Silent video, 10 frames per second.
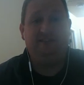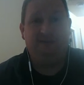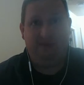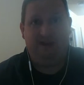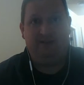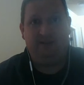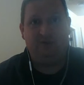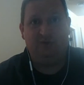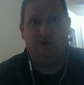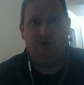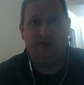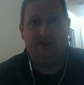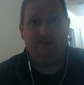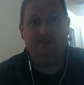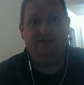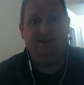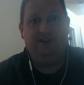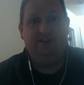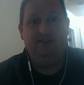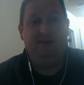to make this recording.
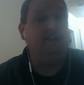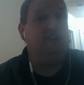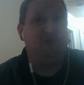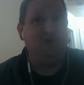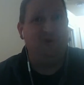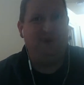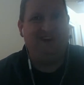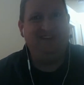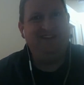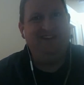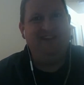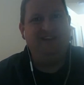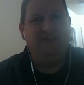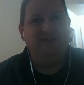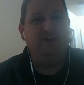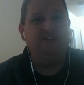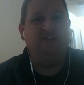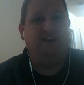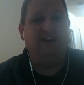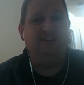The first
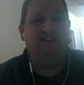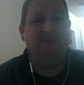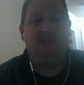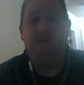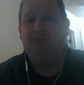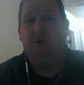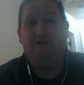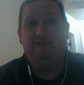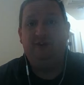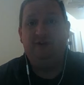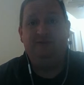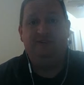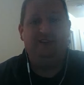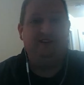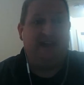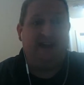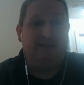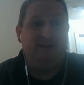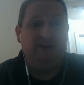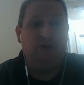device can be a smartphone, a
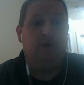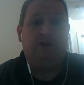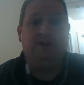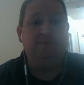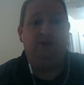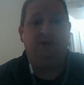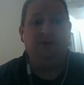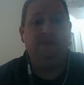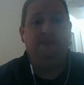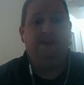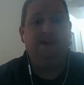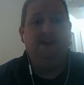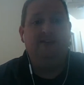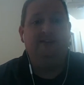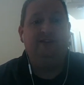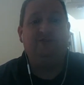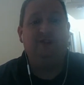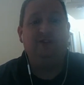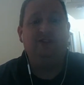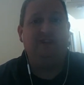tablet, or a computer. This
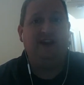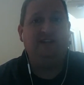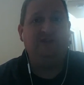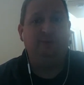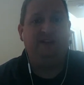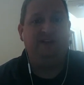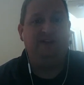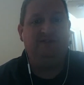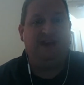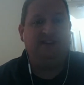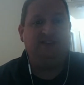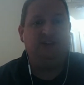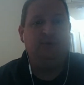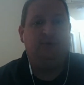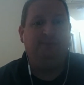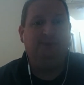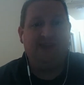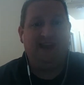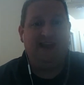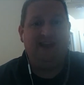first device will be the device that will
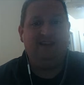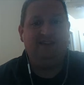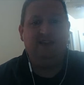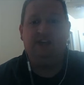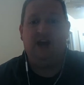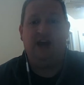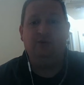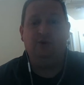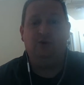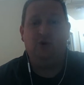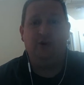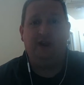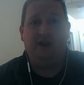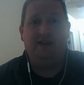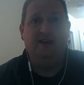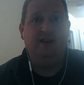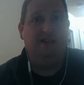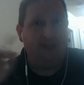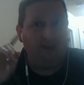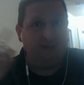play the guide recording
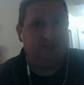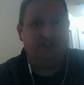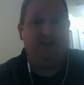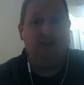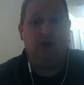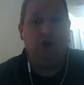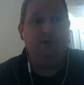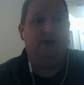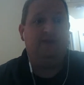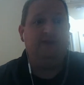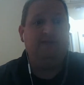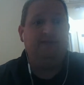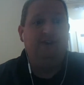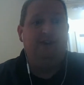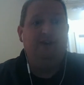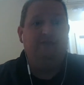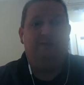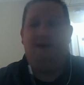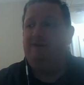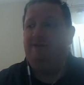that you'll sing along with. For
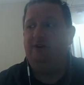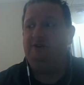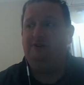my first